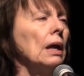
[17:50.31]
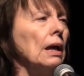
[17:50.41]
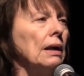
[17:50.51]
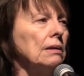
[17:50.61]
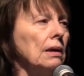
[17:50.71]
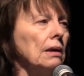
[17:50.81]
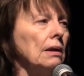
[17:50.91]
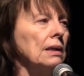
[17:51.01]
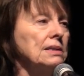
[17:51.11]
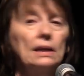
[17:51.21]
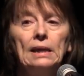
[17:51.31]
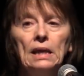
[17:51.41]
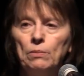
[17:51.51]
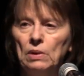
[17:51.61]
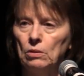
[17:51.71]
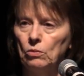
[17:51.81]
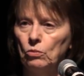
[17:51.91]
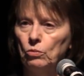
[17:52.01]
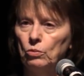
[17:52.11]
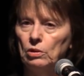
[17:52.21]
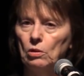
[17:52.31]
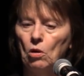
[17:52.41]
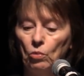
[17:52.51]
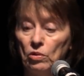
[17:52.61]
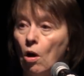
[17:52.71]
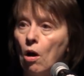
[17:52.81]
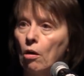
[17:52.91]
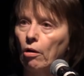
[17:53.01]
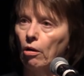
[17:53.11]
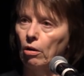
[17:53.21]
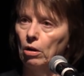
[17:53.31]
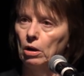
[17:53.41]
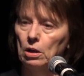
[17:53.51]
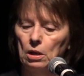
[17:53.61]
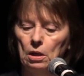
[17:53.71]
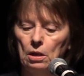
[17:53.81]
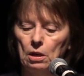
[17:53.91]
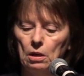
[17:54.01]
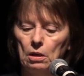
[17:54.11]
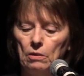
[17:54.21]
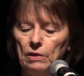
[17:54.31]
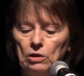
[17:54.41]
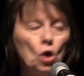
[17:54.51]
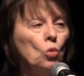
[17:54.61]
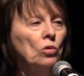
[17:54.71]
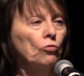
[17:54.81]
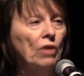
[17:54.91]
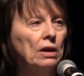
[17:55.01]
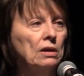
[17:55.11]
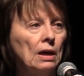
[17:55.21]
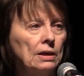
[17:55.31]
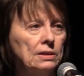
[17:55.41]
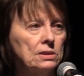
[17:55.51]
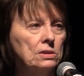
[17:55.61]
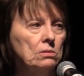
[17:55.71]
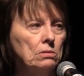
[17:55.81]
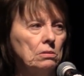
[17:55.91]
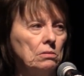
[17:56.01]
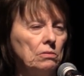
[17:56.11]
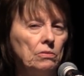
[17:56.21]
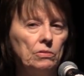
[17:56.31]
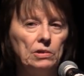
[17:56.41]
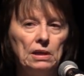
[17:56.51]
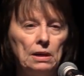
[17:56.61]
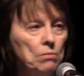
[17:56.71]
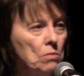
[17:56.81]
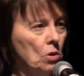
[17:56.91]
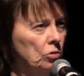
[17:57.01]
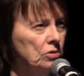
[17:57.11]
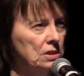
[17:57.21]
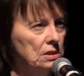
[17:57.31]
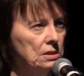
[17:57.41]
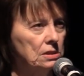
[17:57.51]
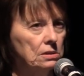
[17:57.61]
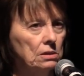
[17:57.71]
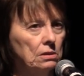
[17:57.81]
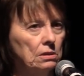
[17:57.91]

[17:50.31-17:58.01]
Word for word: And I, it suddenly hit me with, with horror that no one recognized the name Moses.